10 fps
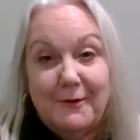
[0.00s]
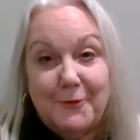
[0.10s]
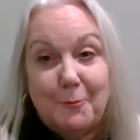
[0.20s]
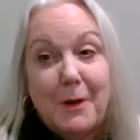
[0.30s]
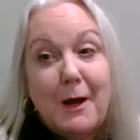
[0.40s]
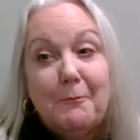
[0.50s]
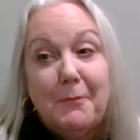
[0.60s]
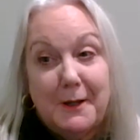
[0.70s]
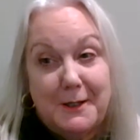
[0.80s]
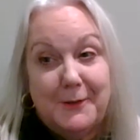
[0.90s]
of the
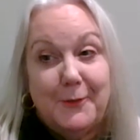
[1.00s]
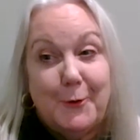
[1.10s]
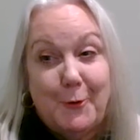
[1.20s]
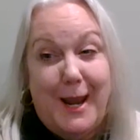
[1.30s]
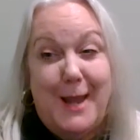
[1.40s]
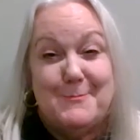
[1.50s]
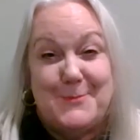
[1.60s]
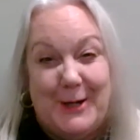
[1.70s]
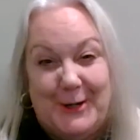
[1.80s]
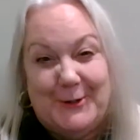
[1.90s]
pumpkin and the
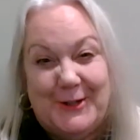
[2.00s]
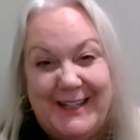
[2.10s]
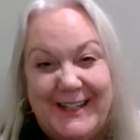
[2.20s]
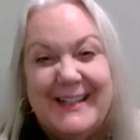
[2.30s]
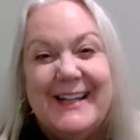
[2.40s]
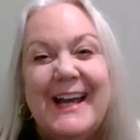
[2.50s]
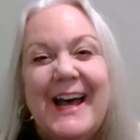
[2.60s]
cranberry,